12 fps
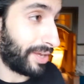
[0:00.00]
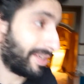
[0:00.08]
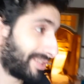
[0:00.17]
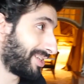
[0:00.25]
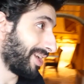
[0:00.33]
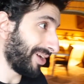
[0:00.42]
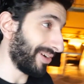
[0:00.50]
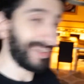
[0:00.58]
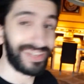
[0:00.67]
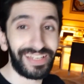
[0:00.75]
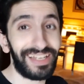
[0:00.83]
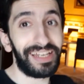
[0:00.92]
So
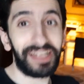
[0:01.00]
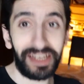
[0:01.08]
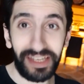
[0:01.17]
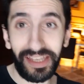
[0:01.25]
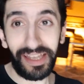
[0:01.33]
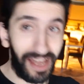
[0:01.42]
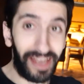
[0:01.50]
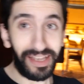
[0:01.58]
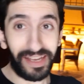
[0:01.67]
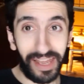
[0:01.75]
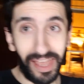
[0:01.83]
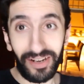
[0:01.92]
I
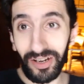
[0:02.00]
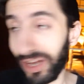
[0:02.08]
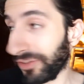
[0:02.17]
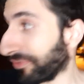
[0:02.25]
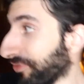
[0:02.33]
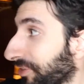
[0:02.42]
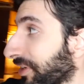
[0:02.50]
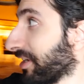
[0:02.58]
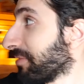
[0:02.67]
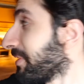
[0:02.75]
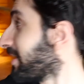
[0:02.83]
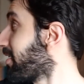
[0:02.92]
got to head off.
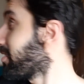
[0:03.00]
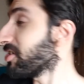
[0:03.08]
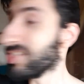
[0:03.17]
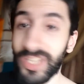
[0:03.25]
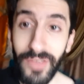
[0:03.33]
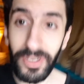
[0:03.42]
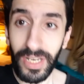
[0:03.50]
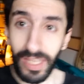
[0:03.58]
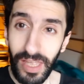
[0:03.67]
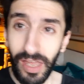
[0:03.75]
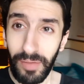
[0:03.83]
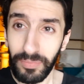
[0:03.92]
Um, it is seven
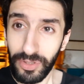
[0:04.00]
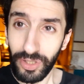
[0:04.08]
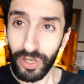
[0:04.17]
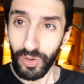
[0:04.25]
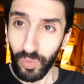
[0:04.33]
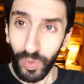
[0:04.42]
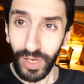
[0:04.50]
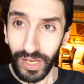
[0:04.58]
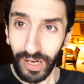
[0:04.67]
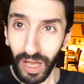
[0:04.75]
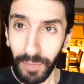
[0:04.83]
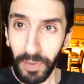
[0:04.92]
A M So we got
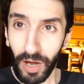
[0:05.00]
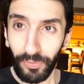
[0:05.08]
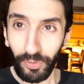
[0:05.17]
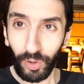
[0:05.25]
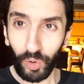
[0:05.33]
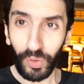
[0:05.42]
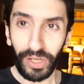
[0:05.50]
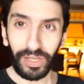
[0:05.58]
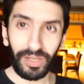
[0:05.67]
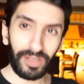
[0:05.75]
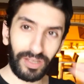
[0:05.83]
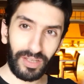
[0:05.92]
to hop off real
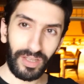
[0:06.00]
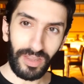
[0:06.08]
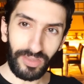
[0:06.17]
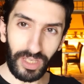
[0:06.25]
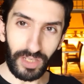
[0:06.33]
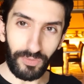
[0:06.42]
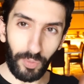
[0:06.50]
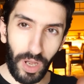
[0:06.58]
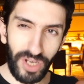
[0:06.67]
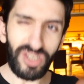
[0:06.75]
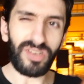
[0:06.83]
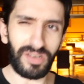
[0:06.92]
quick. Thank you for
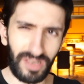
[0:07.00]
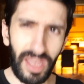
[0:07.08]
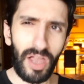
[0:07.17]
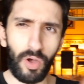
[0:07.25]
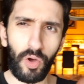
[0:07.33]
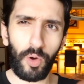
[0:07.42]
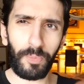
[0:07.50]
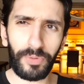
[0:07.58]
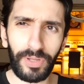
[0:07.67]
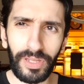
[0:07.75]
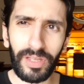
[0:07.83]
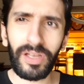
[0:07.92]
watching.
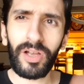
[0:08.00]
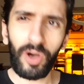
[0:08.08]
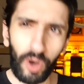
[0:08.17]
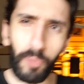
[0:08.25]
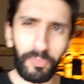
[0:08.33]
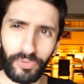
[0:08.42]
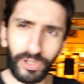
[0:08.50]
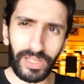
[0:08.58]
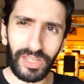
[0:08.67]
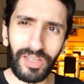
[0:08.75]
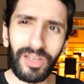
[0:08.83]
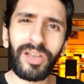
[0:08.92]
Hopefully, hopefully...
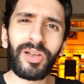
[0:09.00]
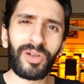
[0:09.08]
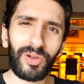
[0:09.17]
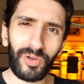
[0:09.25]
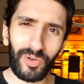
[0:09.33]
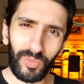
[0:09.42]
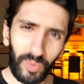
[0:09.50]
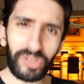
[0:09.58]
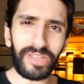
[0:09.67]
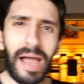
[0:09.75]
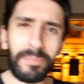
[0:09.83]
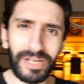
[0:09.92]
we'll
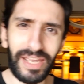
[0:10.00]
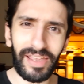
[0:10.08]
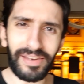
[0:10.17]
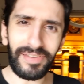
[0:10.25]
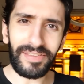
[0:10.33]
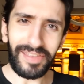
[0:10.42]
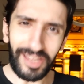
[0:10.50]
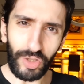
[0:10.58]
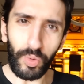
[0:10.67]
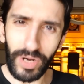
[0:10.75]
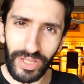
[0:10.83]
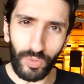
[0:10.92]
dominate in
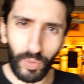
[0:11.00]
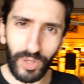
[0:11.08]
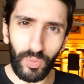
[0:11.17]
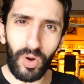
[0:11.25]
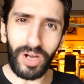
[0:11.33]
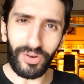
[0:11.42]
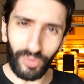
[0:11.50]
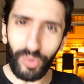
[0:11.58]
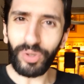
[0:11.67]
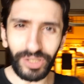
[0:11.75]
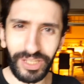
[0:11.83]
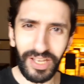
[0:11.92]
twenty twenty-one and
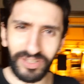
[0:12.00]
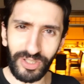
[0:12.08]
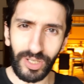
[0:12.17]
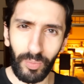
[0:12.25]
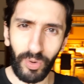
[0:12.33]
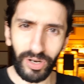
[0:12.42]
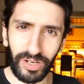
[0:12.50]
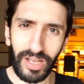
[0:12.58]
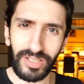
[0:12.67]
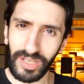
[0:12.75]
really get somewhere, guys.